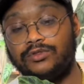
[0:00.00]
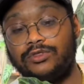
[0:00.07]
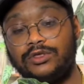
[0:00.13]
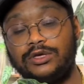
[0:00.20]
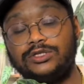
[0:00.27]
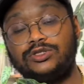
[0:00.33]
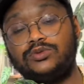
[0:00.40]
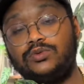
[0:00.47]

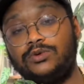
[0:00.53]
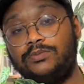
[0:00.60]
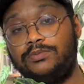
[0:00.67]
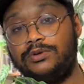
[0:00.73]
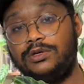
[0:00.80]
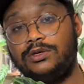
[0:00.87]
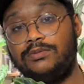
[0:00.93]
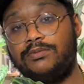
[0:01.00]
this would
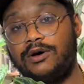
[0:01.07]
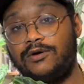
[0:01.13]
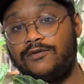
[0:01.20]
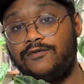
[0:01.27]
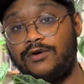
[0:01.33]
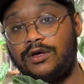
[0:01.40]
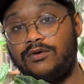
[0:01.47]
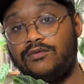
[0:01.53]
be my
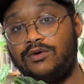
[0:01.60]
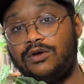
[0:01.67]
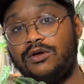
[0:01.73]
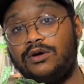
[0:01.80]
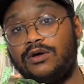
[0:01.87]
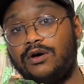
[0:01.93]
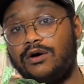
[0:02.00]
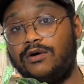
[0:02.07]
favorite
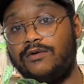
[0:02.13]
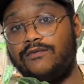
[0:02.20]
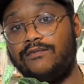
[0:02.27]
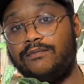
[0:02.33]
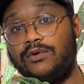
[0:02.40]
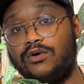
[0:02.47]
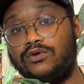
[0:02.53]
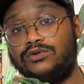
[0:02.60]
of
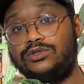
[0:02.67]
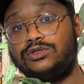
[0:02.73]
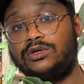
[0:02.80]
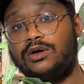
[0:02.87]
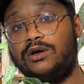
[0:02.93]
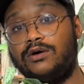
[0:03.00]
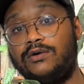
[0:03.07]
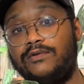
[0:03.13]
most
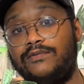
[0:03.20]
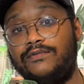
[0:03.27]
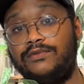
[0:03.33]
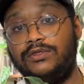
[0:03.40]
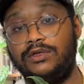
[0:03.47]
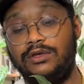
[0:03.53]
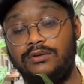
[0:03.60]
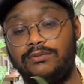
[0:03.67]
of
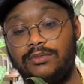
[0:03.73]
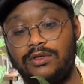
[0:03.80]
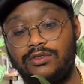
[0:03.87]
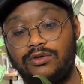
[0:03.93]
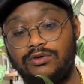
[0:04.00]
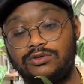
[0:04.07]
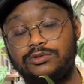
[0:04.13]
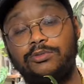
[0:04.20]
the
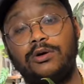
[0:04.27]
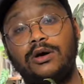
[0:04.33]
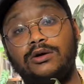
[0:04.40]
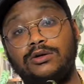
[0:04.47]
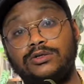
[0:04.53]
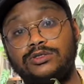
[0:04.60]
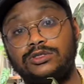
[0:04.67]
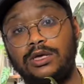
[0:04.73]
Mythos
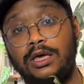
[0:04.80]
products.